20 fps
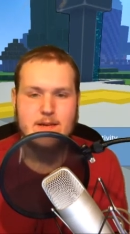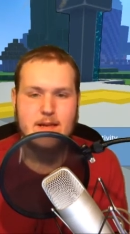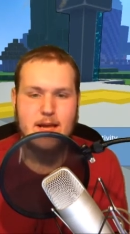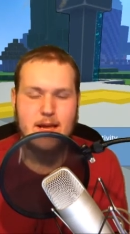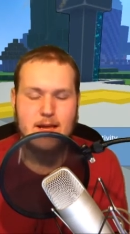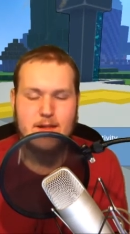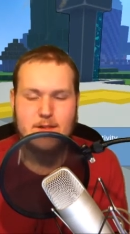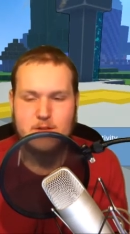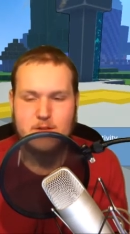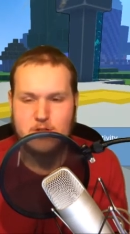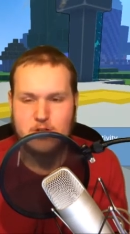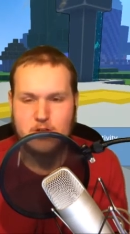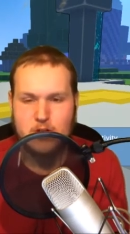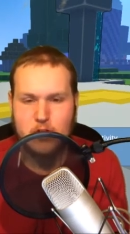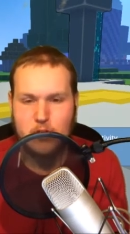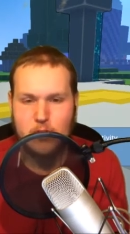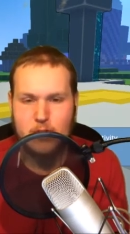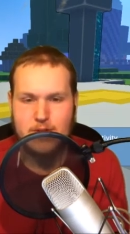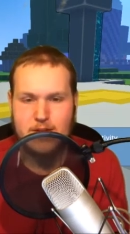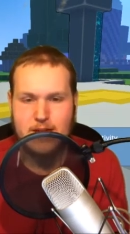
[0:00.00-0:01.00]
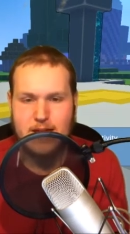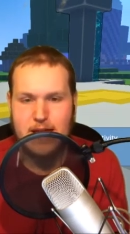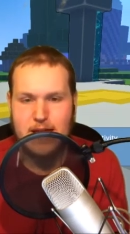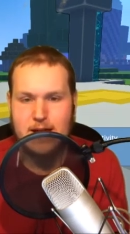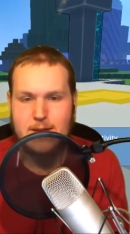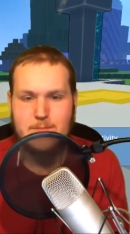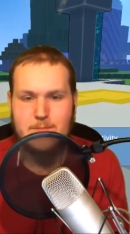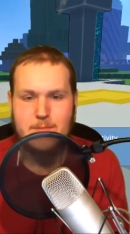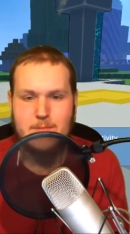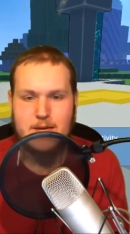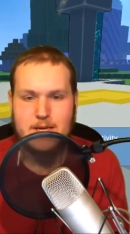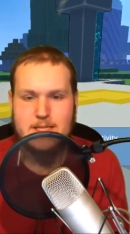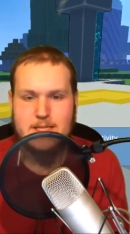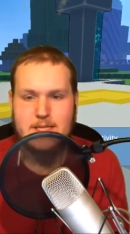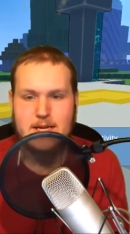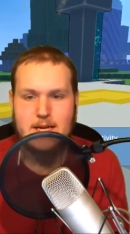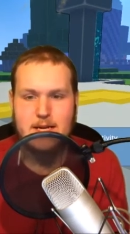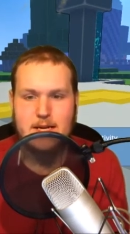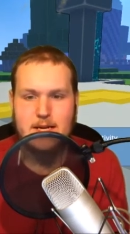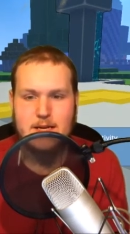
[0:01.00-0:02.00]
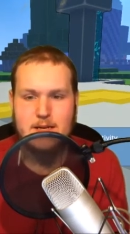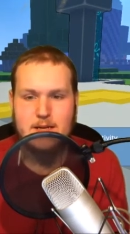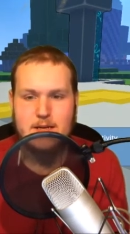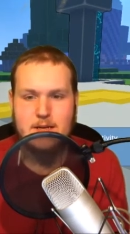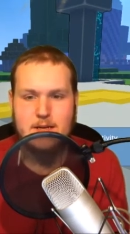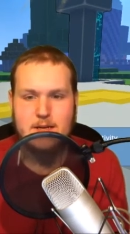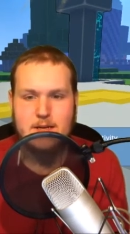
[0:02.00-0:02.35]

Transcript: hey, this should go in the game based on